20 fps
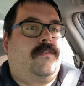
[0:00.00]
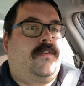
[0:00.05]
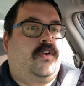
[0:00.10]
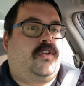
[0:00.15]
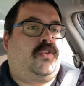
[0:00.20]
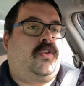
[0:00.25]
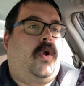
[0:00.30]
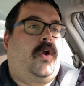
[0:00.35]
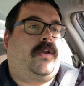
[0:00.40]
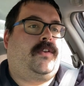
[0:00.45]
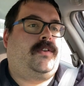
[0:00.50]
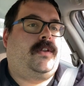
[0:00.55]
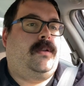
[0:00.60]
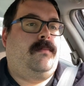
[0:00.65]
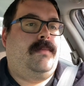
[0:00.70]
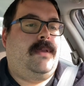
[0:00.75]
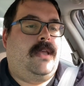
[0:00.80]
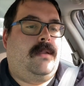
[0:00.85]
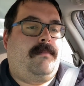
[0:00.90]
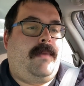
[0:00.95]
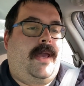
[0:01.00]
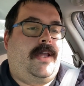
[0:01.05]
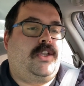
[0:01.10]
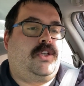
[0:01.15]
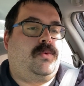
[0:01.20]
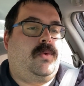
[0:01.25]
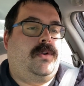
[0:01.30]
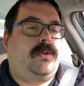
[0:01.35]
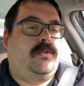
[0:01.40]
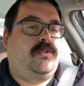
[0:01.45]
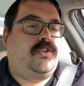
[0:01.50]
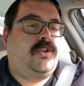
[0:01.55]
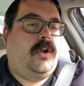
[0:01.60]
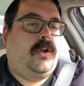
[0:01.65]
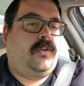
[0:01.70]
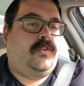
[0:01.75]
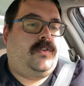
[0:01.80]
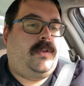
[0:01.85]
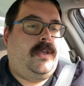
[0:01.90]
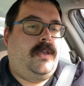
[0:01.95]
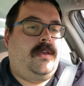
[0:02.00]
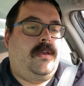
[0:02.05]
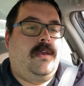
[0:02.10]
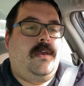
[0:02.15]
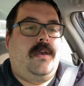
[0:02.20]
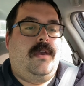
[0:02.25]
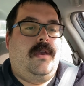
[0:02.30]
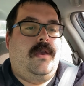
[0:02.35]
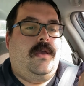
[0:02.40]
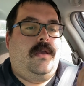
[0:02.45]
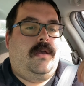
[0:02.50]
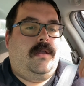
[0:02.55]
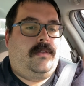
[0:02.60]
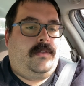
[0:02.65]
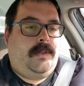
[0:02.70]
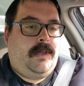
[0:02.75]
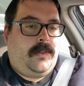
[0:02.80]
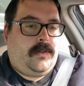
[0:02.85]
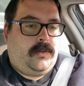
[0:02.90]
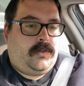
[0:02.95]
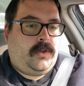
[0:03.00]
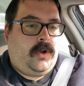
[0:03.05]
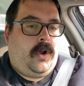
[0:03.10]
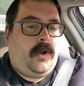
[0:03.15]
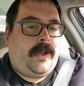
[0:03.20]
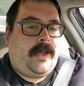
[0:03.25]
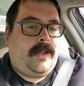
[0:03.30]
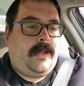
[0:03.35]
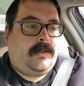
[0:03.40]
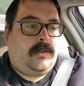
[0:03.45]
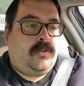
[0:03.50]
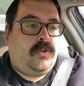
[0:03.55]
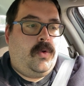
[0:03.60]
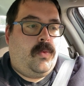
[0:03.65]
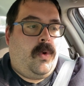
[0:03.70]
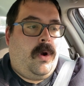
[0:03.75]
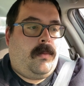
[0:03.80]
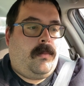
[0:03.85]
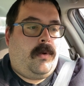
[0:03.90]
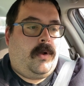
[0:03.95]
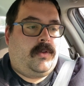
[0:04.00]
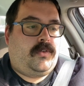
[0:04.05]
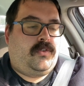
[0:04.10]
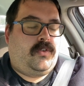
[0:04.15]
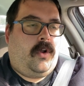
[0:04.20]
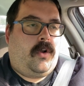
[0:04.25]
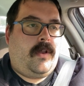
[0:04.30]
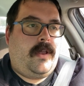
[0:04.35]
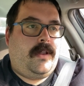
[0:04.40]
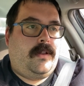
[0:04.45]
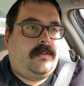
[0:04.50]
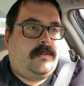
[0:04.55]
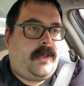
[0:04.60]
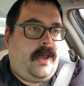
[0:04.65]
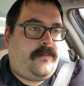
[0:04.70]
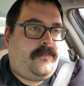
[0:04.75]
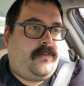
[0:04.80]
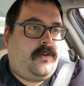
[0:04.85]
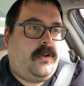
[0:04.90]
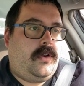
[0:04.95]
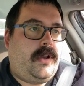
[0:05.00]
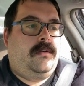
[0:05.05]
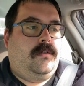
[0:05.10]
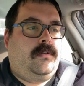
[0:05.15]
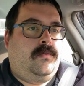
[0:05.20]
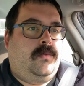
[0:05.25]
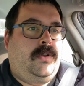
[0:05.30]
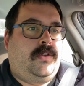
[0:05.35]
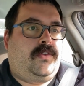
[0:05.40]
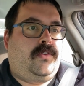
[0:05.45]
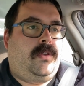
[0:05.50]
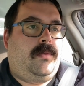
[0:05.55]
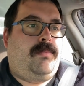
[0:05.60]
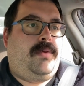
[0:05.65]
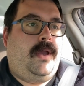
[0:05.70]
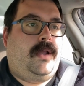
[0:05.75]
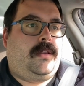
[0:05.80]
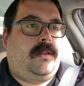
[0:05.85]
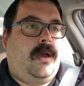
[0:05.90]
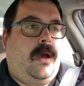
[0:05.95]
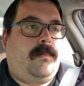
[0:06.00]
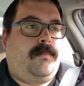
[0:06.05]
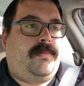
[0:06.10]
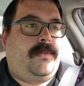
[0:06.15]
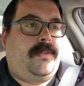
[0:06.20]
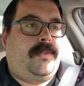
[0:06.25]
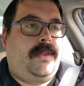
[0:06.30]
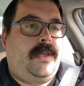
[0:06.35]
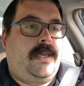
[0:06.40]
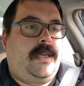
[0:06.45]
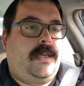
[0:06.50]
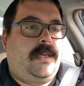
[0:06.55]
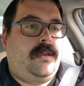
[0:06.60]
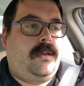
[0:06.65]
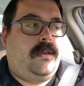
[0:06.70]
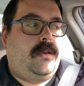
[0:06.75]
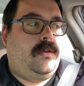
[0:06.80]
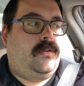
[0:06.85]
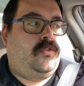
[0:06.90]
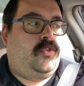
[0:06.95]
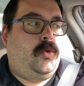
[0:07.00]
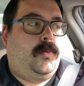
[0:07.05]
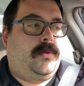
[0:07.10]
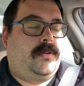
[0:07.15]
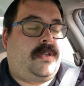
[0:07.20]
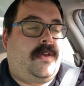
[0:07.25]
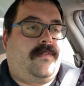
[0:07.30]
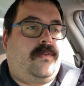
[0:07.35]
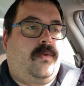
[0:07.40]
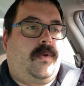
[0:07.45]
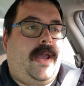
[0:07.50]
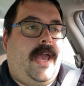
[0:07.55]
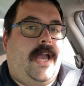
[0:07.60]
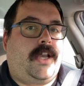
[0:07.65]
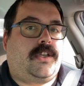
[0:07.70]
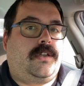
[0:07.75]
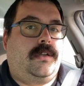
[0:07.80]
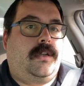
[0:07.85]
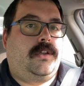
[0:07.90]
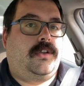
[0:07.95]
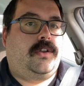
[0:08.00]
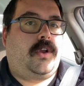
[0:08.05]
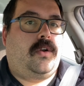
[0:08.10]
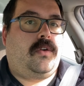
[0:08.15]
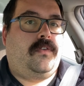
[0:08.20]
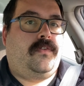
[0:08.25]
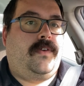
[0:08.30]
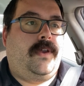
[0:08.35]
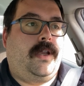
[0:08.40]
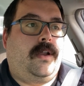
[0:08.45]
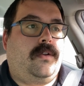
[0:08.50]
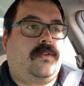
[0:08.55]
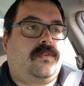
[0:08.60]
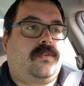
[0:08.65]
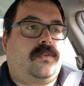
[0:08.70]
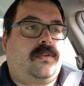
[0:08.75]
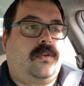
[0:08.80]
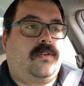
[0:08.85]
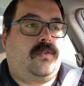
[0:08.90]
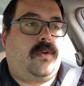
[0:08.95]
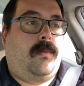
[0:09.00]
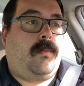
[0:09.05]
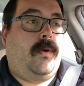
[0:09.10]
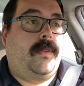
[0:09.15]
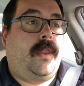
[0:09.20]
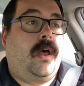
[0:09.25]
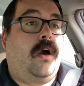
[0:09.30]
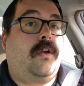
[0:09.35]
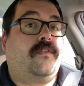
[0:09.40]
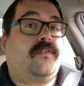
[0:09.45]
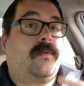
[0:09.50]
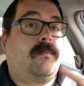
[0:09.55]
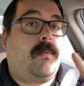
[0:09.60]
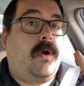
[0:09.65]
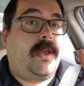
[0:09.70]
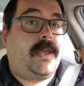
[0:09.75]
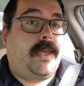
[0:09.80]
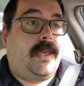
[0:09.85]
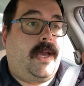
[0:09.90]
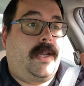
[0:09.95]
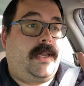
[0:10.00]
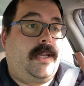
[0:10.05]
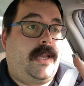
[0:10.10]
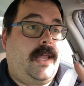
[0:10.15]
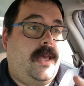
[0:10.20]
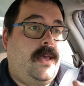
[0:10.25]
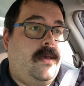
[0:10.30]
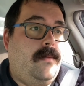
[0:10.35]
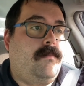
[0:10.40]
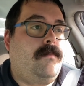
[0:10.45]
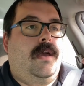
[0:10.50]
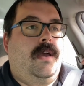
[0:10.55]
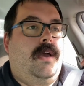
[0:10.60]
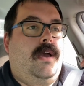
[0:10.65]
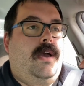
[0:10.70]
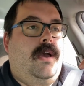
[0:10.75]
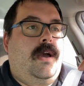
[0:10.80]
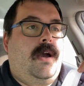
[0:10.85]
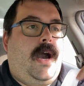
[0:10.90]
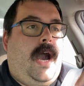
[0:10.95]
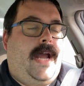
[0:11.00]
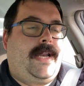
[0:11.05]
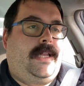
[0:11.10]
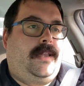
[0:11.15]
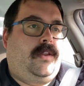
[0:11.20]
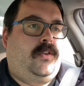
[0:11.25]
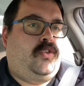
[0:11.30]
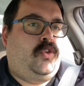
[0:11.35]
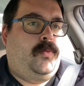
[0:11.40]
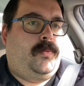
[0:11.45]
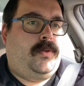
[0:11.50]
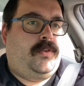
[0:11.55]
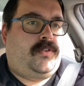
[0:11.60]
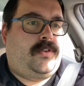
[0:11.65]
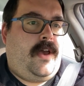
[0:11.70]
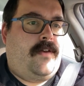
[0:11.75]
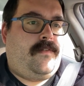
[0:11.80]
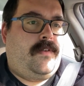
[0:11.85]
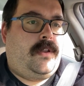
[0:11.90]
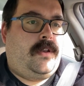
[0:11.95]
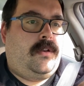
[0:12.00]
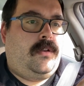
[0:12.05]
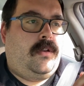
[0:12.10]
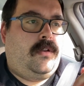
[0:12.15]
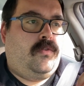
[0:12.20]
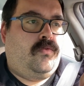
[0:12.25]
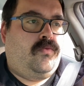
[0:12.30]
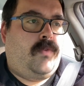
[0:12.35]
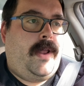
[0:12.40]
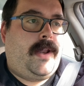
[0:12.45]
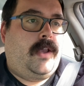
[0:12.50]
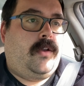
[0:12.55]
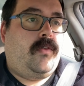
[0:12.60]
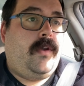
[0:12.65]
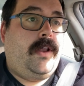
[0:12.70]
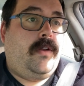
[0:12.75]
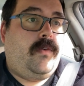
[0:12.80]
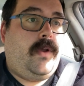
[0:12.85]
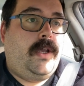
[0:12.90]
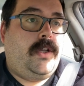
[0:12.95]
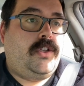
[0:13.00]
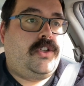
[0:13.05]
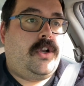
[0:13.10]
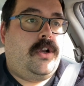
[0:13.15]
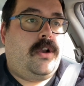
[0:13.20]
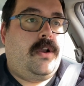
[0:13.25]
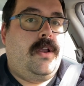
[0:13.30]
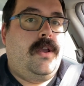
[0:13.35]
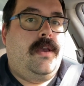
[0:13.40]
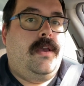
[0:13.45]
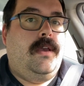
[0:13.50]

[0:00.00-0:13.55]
First target's going to be in Mantua, New Jersey. The other Target and two Walmarts are in Deptford. Recently picked up the Super 7 Reaction Ninja Turtle figures, so I'm on the hunt for Mikey. I need him. I need the Super 7 Red and Green Ranger.